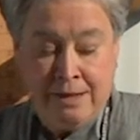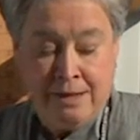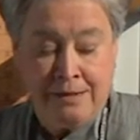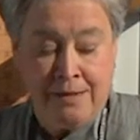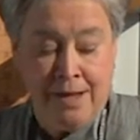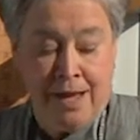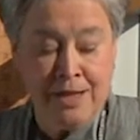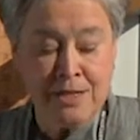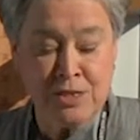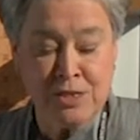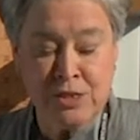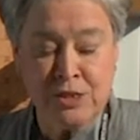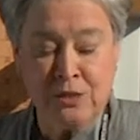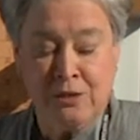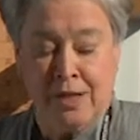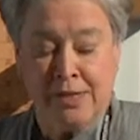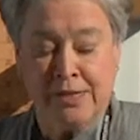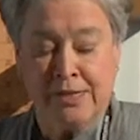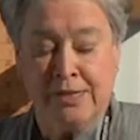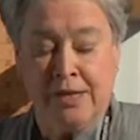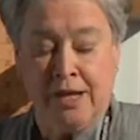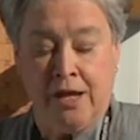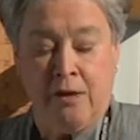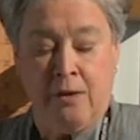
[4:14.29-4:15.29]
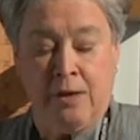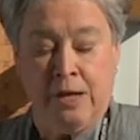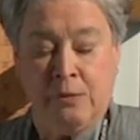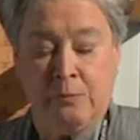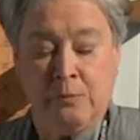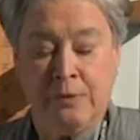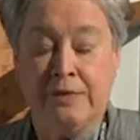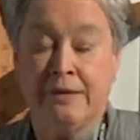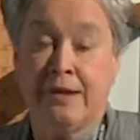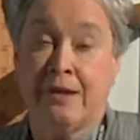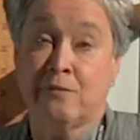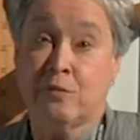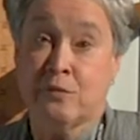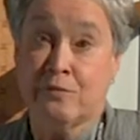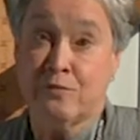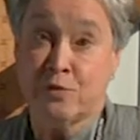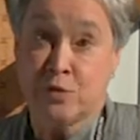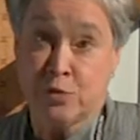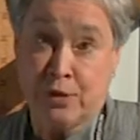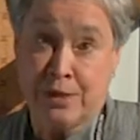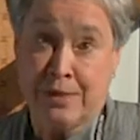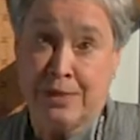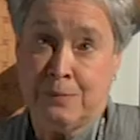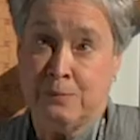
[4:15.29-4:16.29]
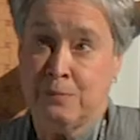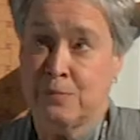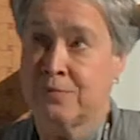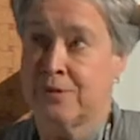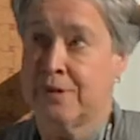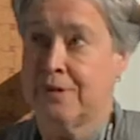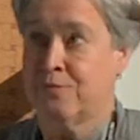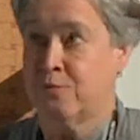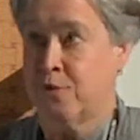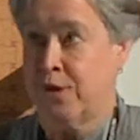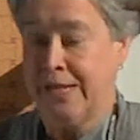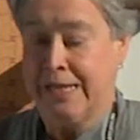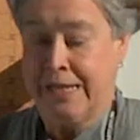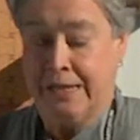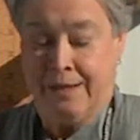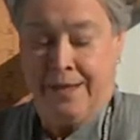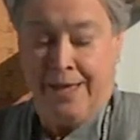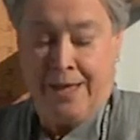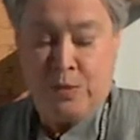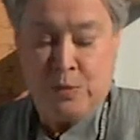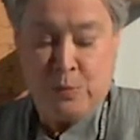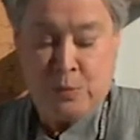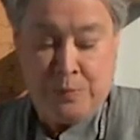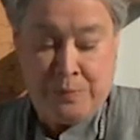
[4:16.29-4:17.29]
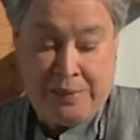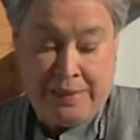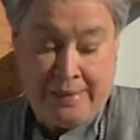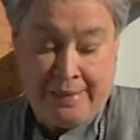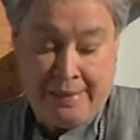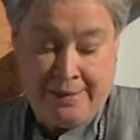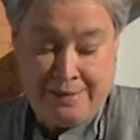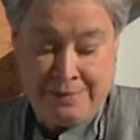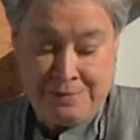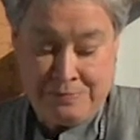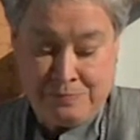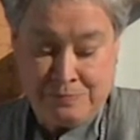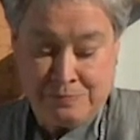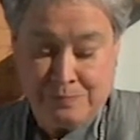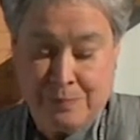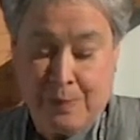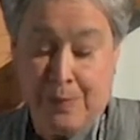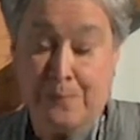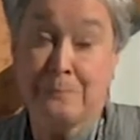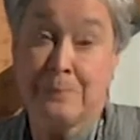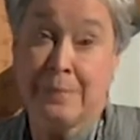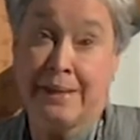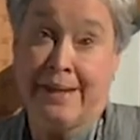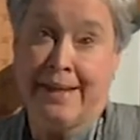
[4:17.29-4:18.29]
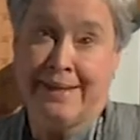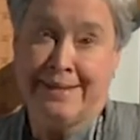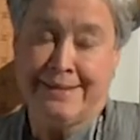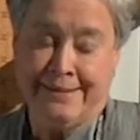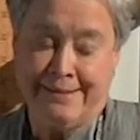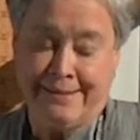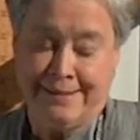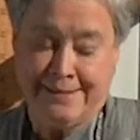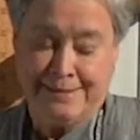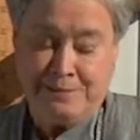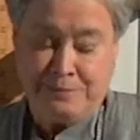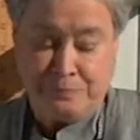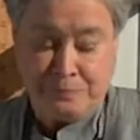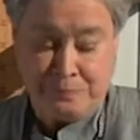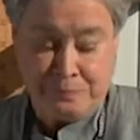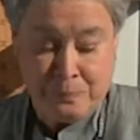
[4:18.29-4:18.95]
Not too long ago, I would never have dreamed of running an annual meeting, but I did it.